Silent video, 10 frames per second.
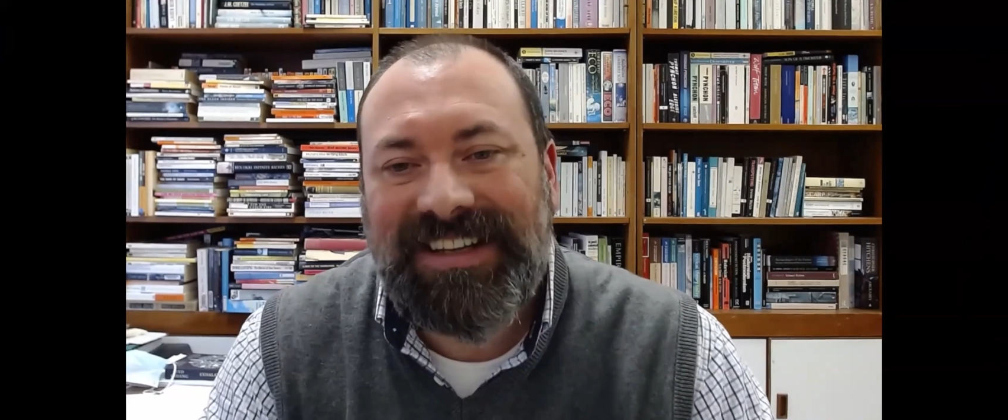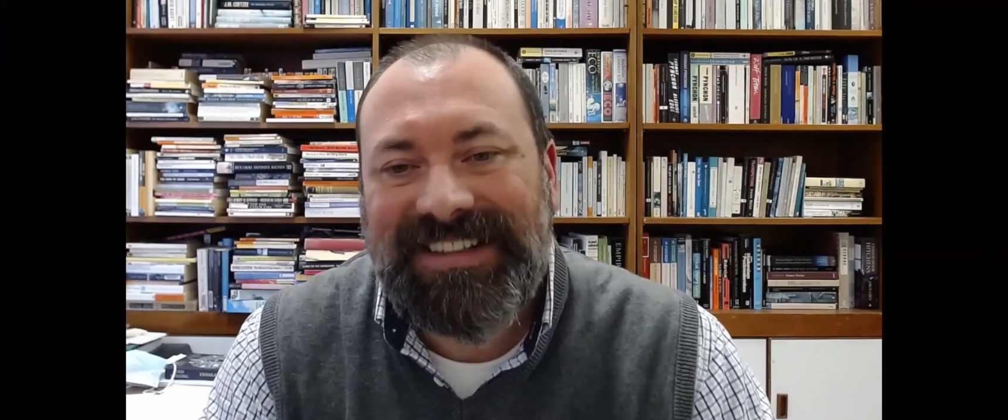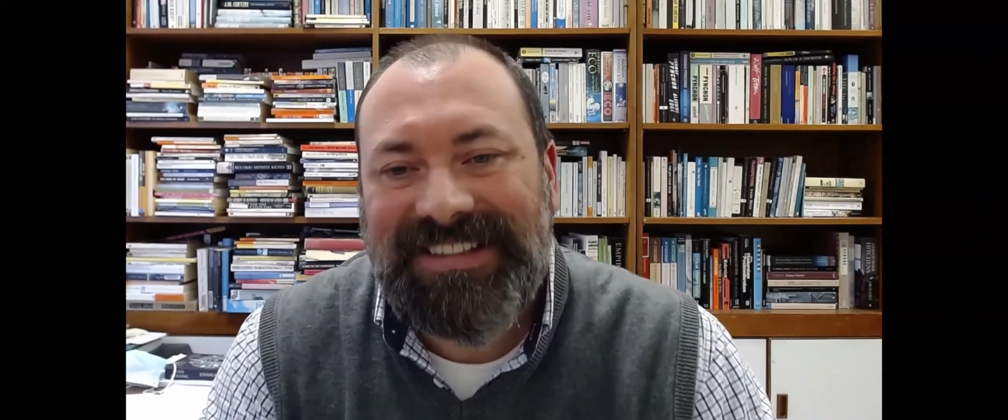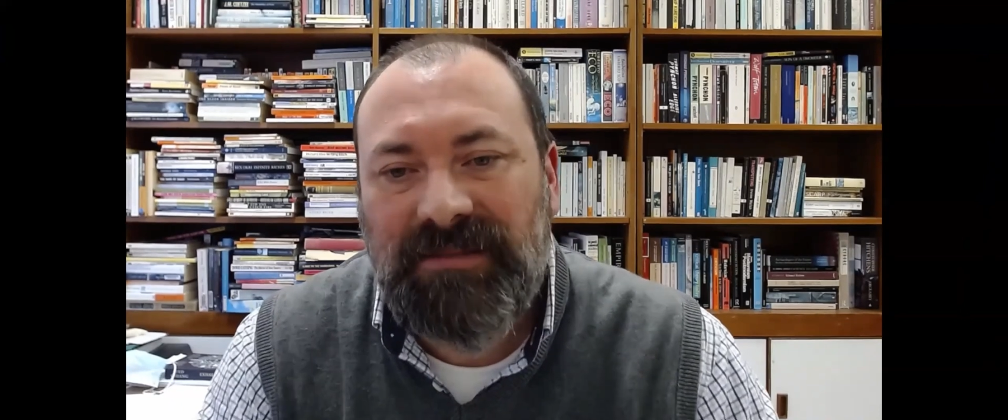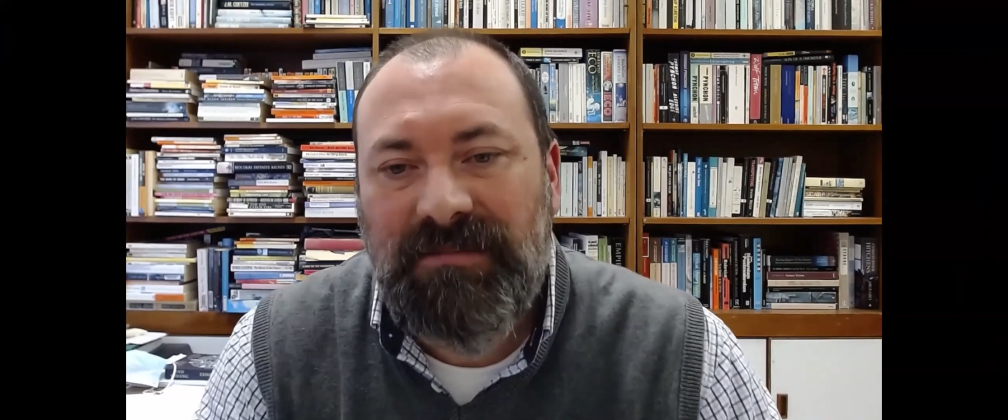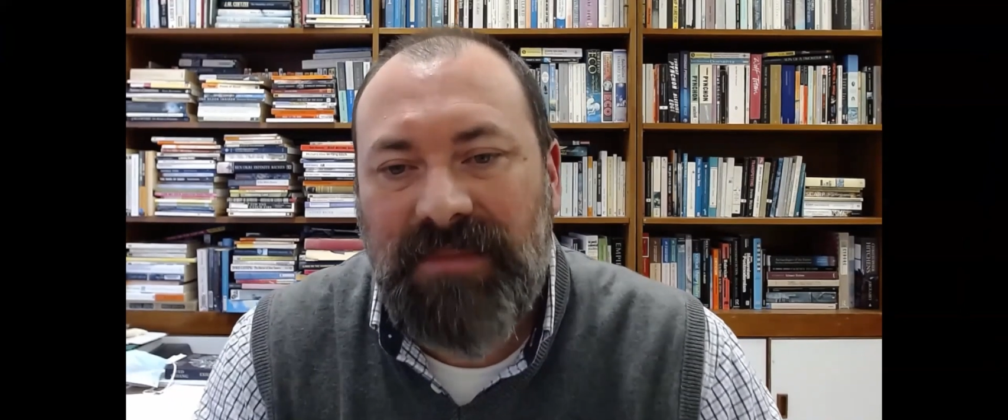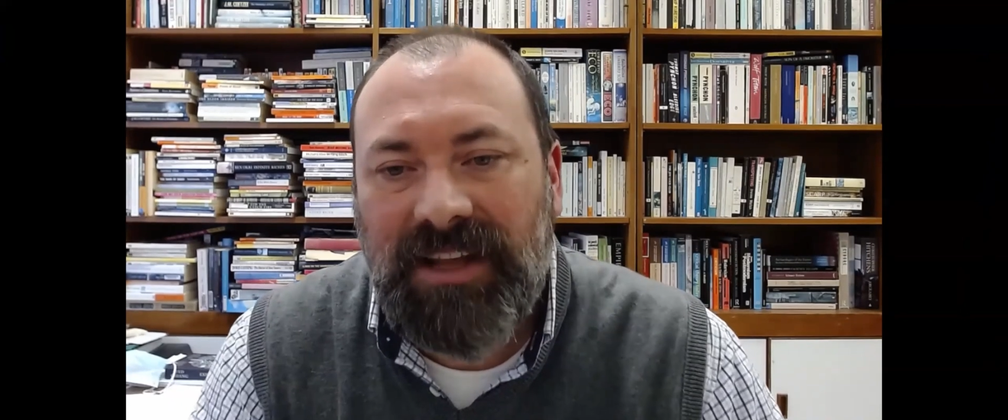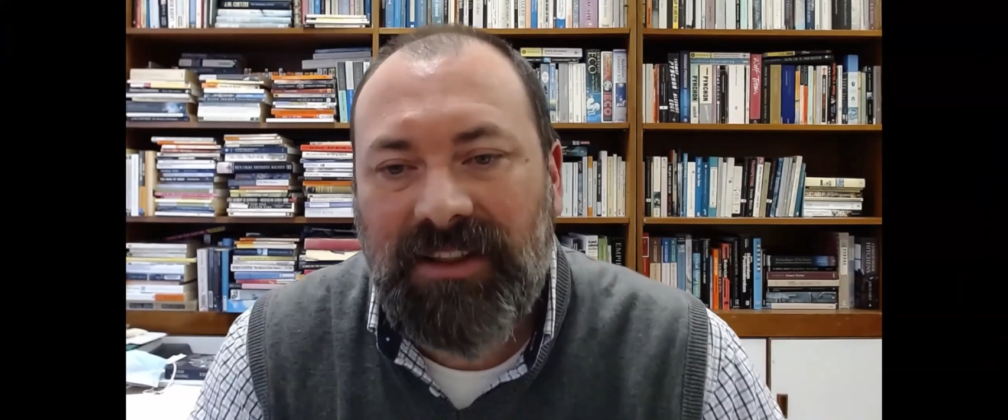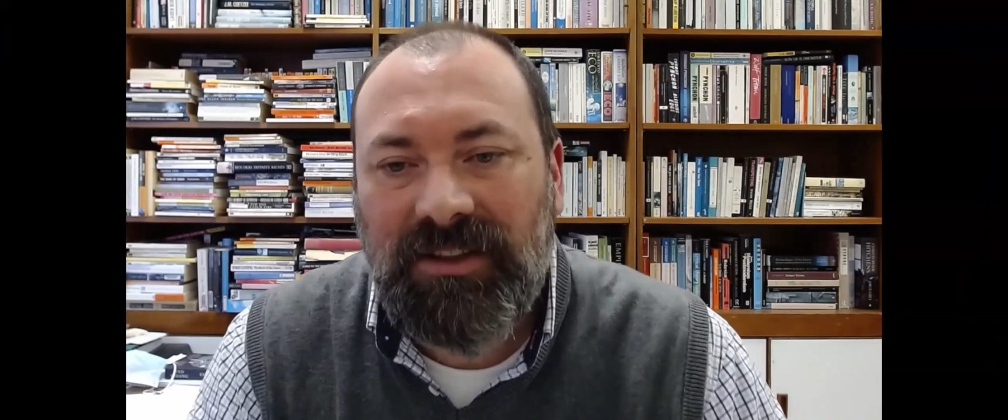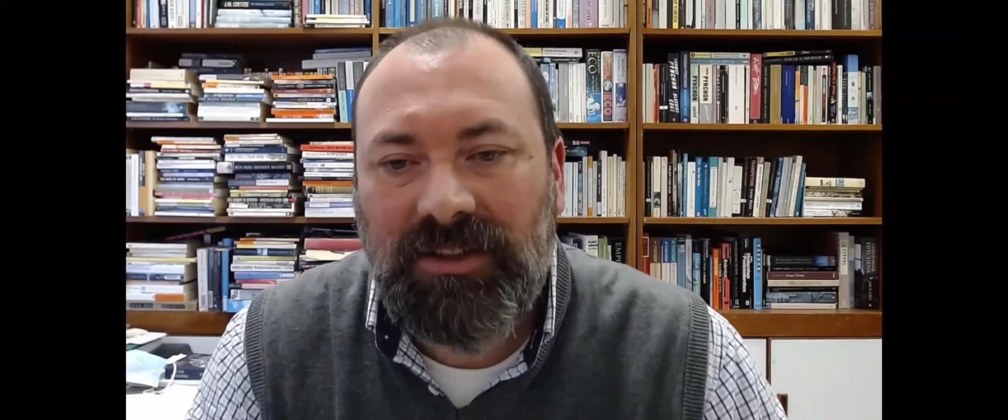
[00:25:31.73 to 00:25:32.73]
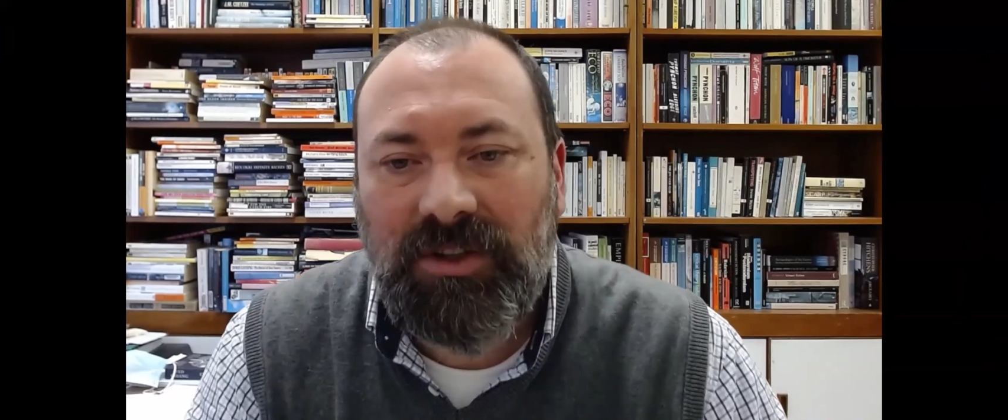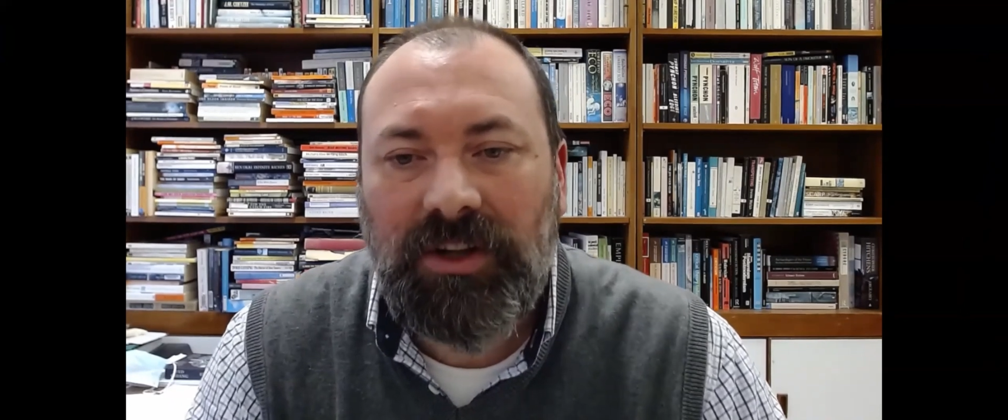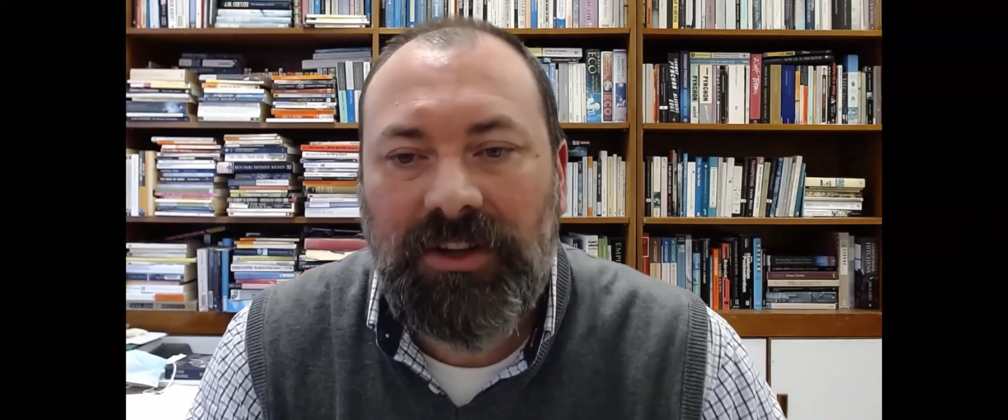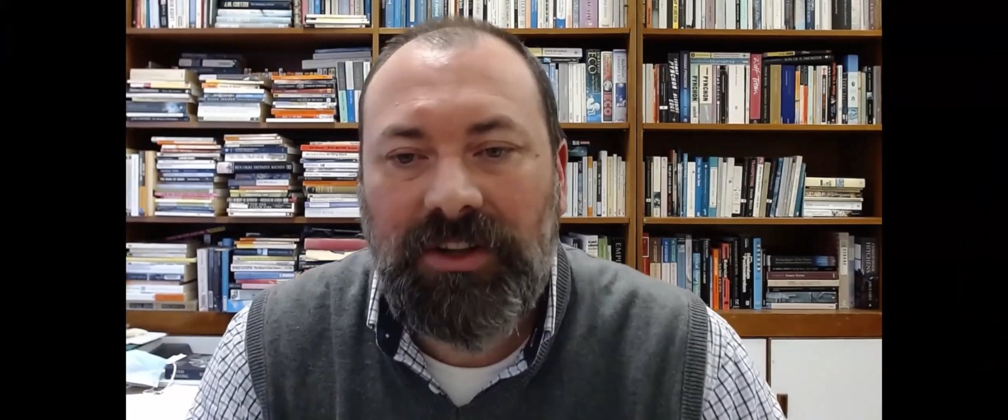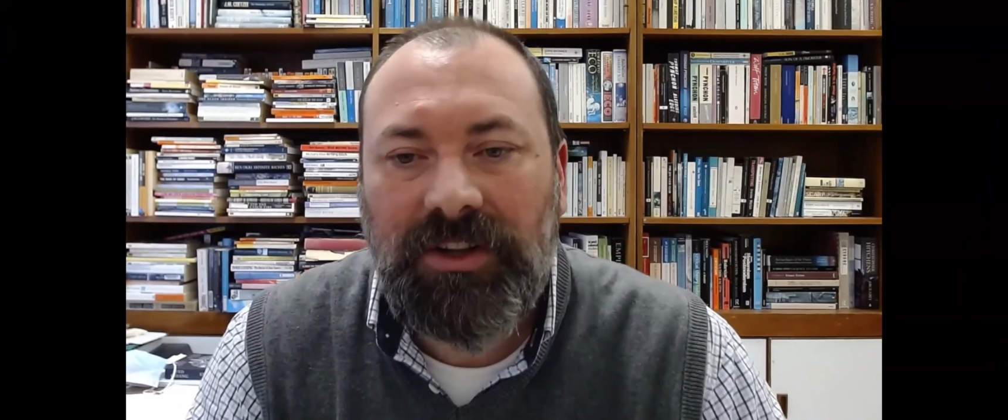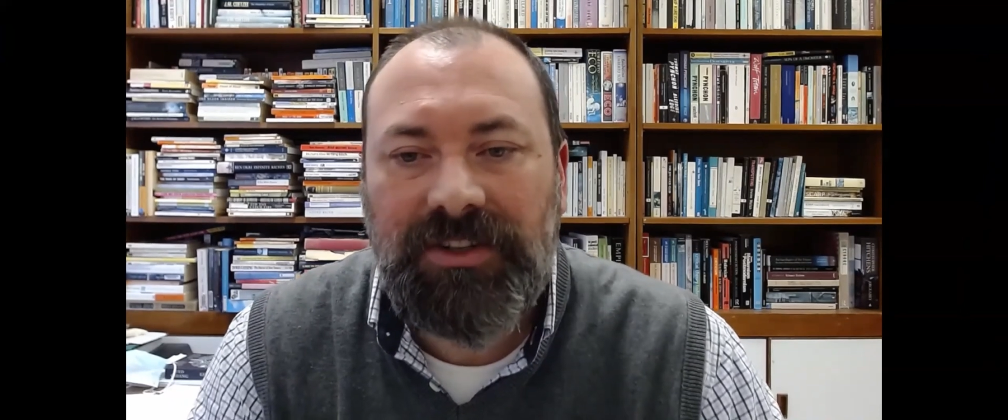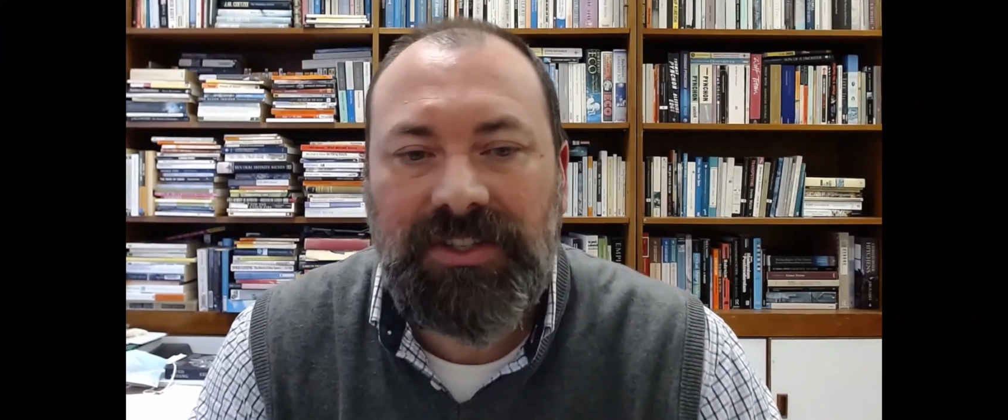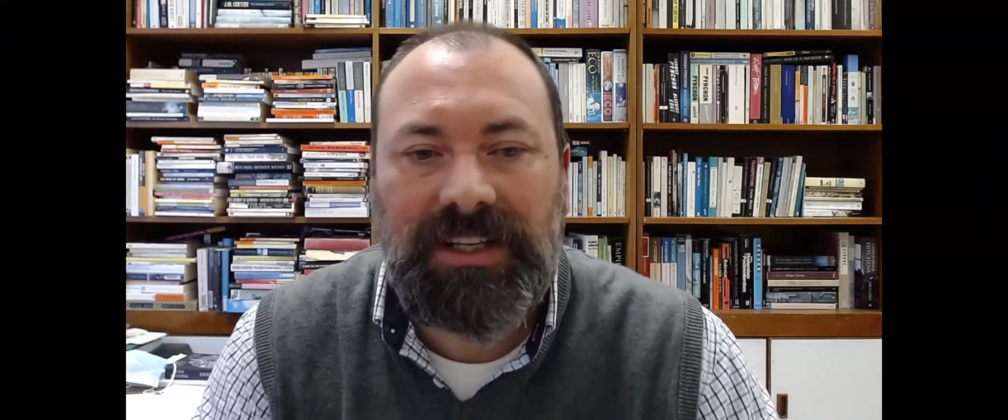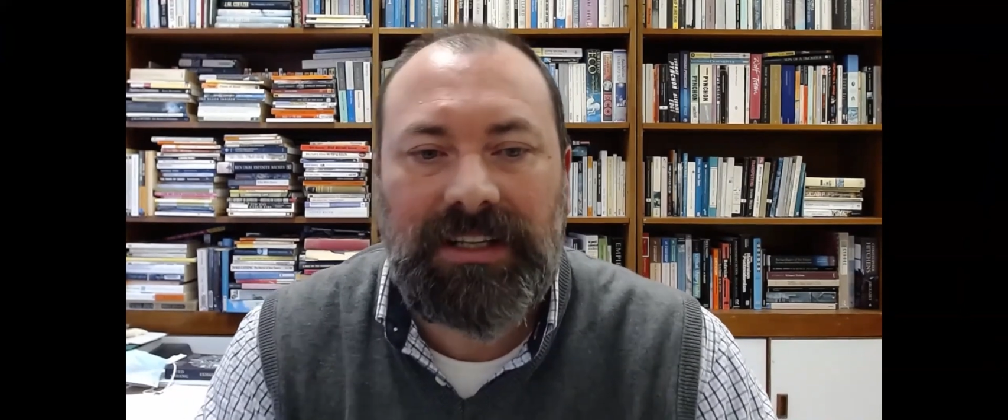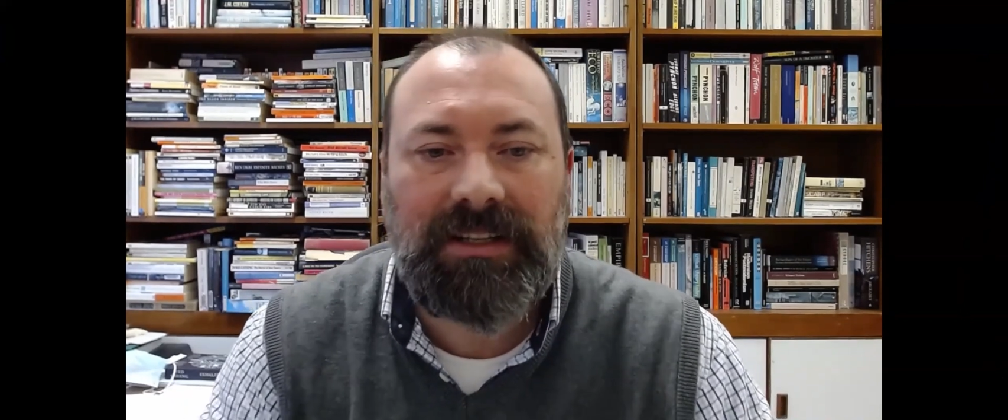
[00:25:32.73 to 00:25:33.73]
methodology that looks to
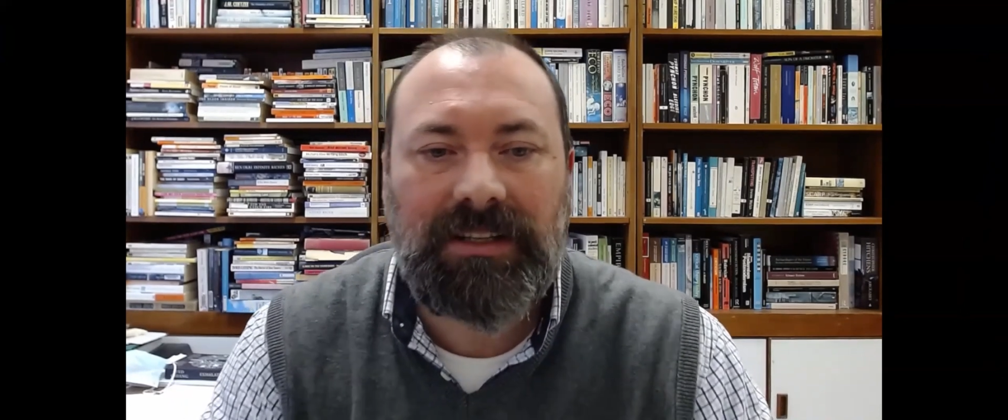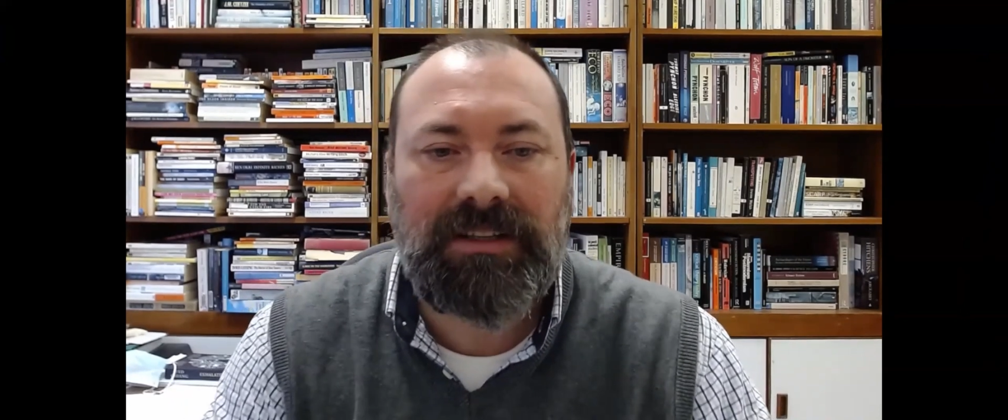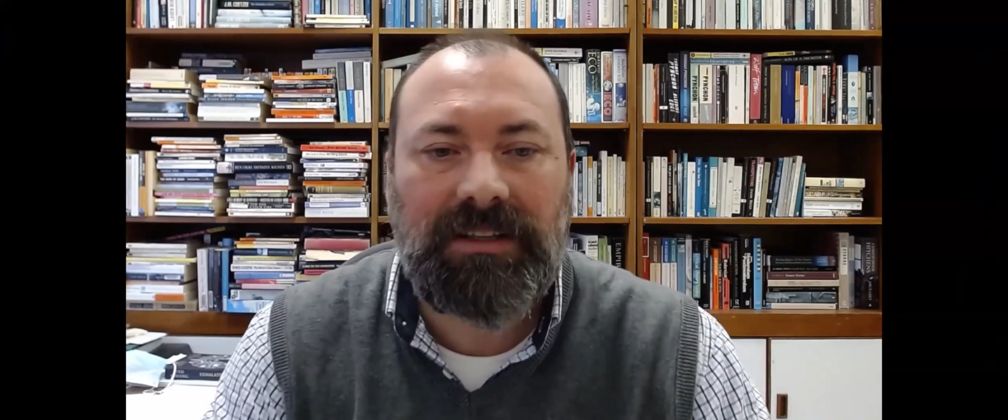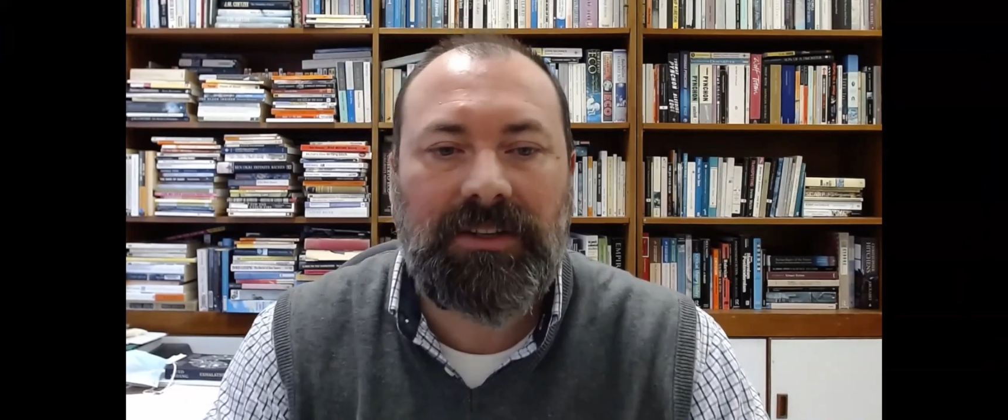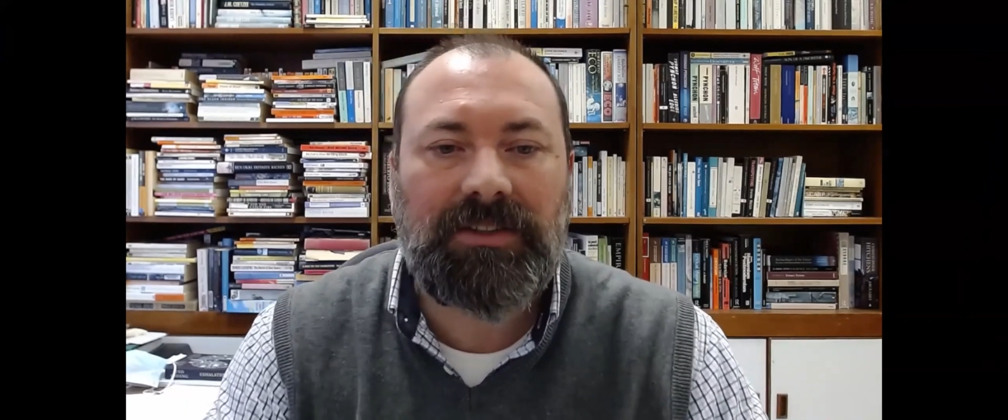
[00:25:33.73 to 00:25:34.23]
somehow